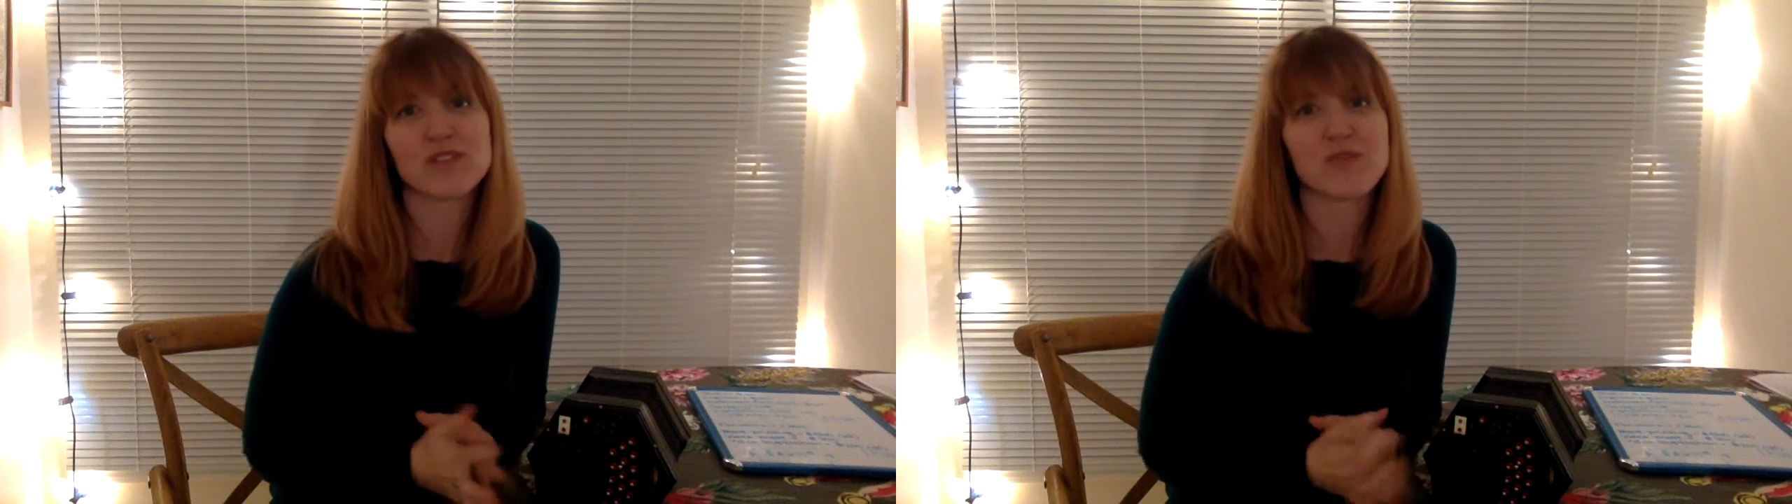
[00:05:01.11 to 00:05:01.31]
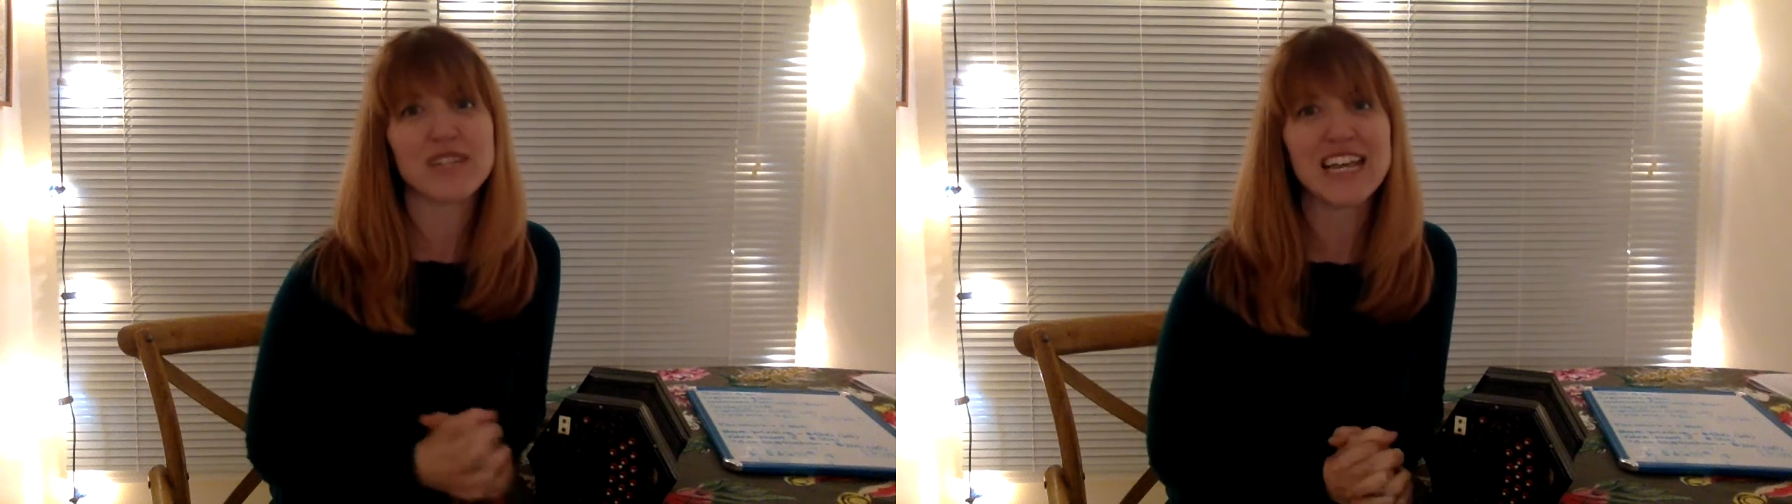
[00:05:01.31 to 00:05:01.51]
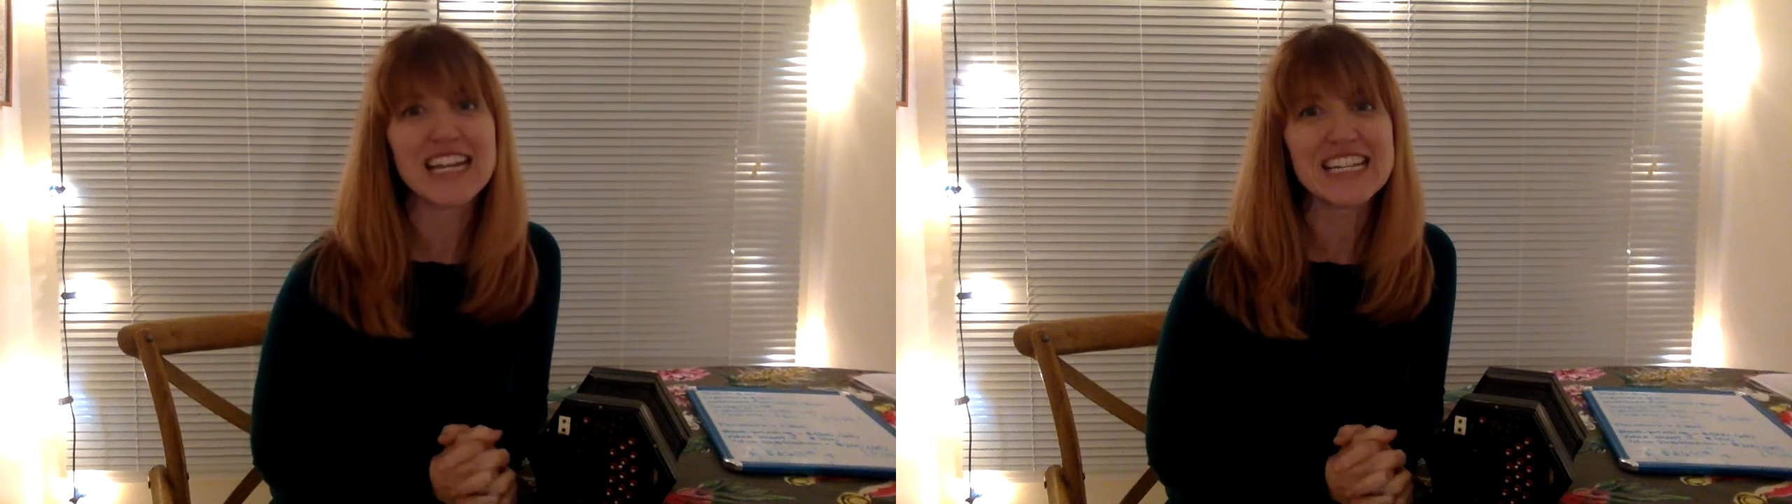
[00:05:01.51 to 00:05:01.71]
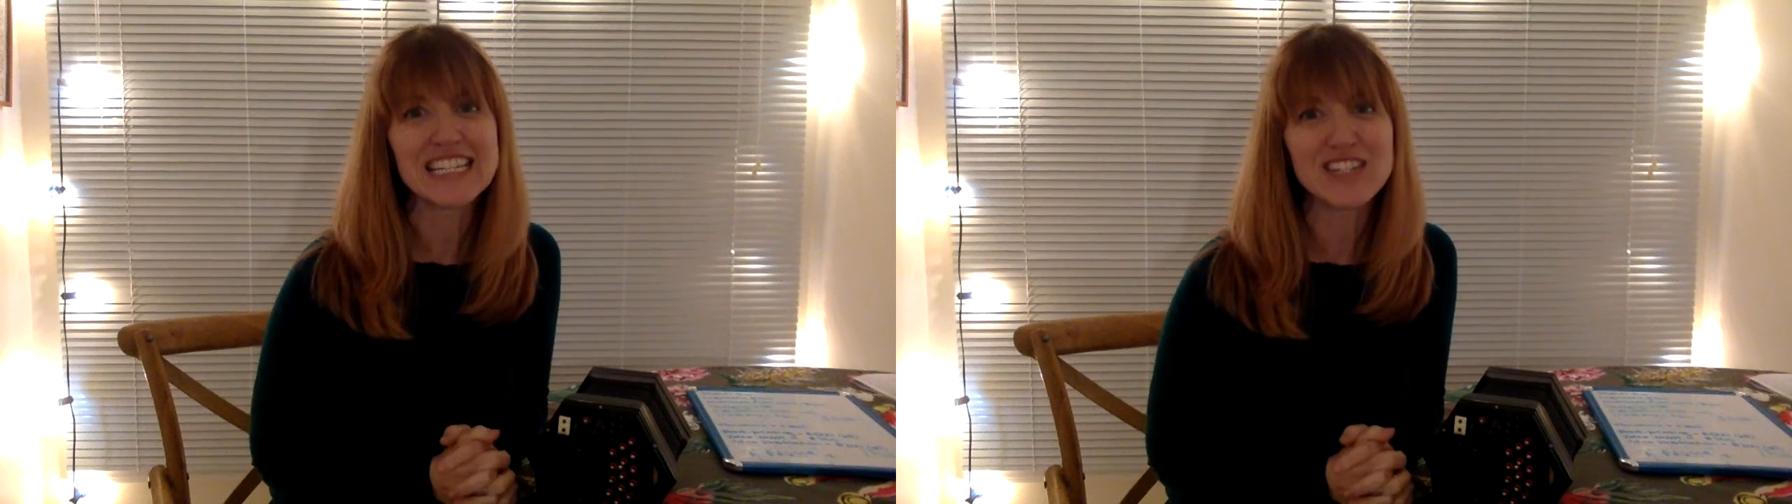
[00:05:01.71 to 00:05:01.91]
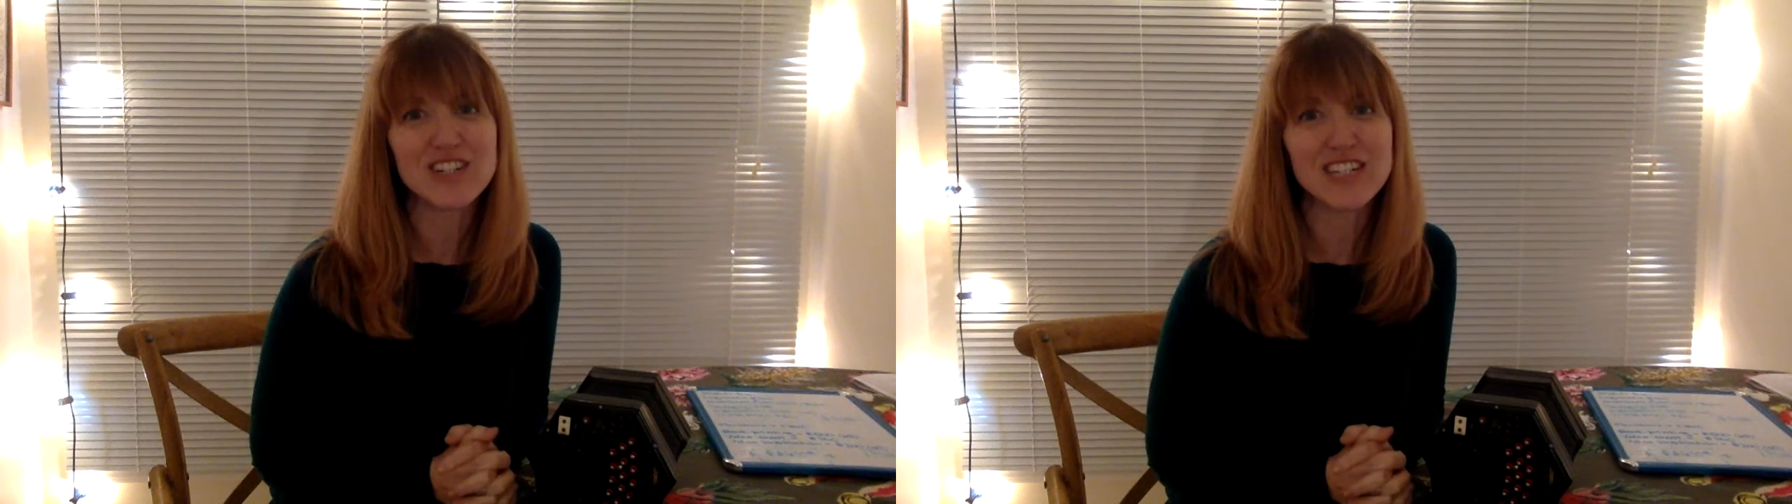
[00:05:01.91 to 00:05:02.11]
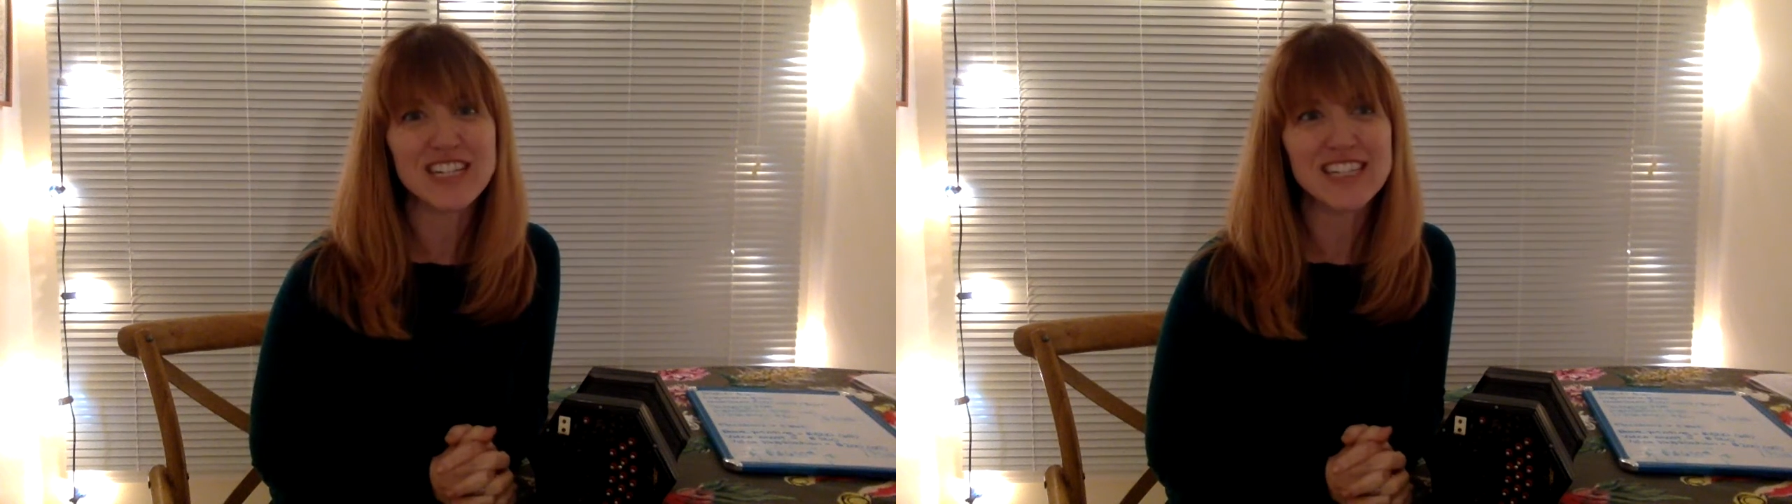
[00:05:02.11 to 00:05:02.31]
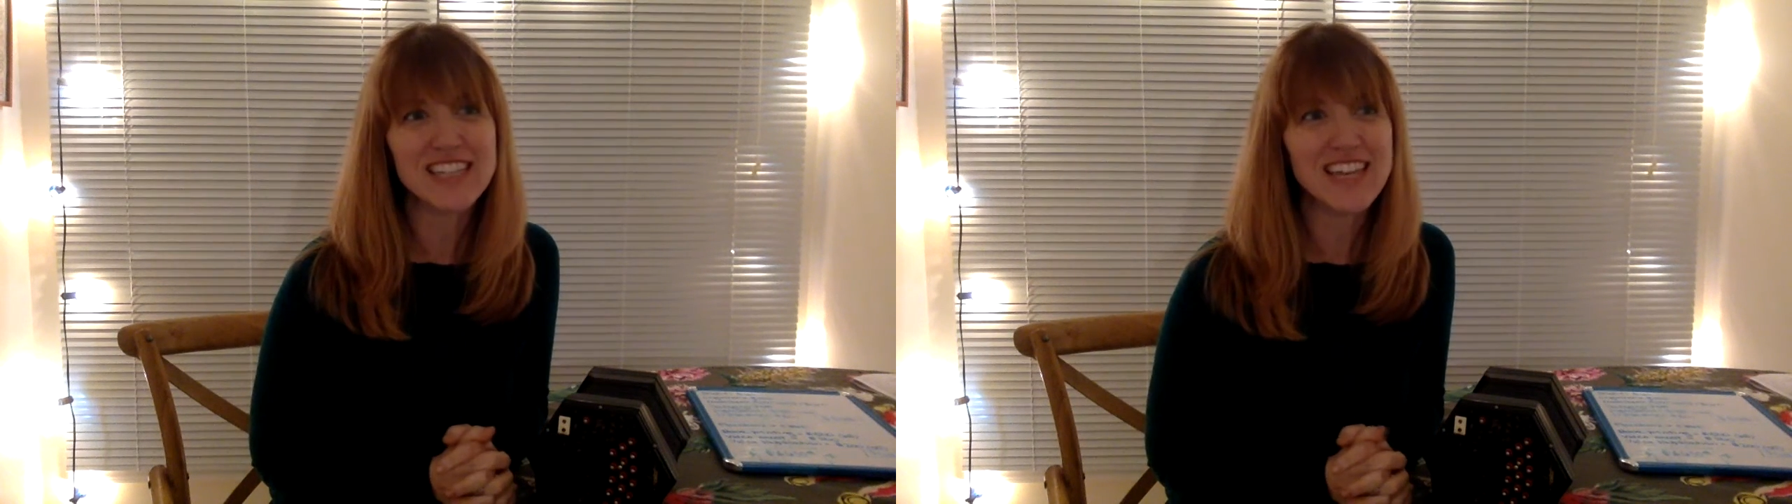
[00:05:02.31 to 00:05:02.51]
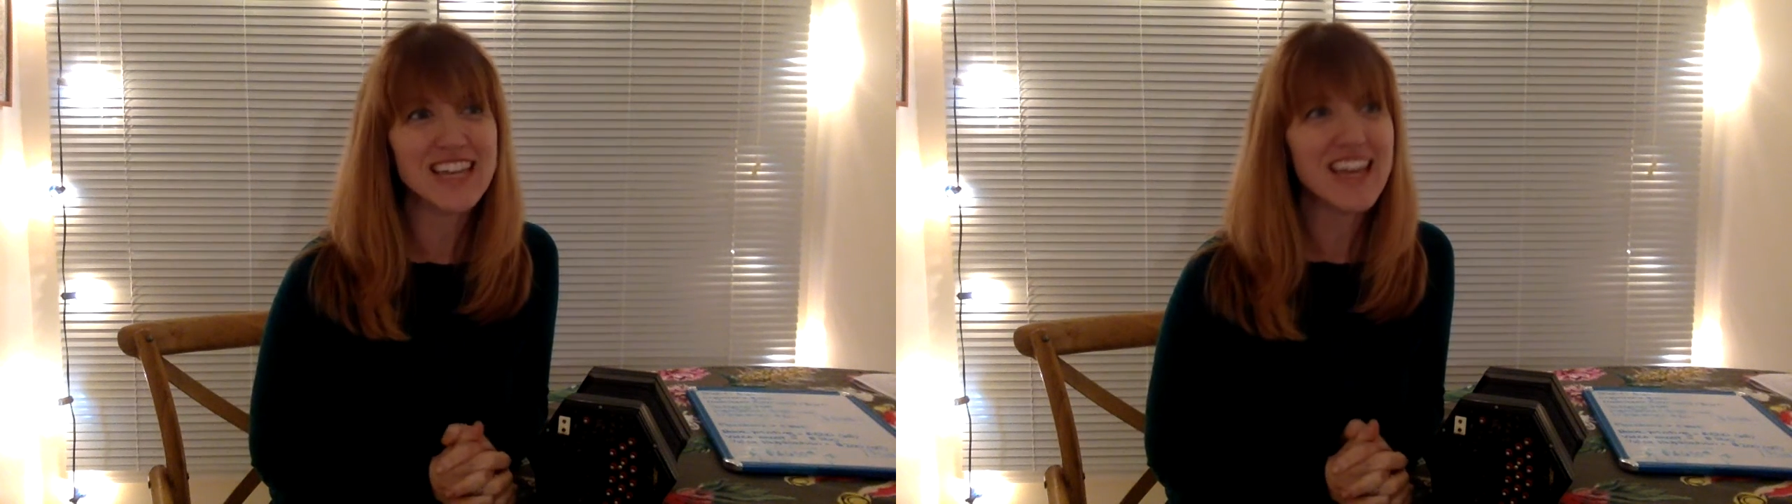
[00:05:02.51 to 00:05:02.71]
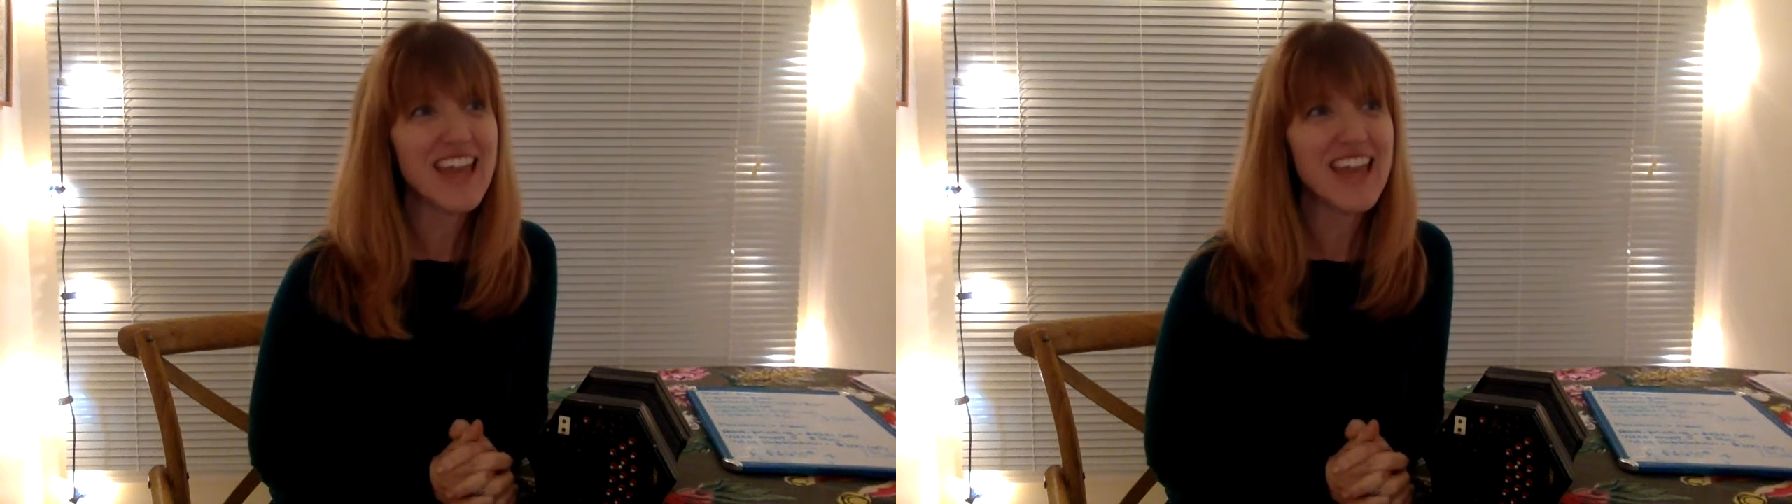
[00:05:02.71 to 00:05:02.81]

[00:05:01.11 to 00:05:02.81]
spontaneous in their dancing,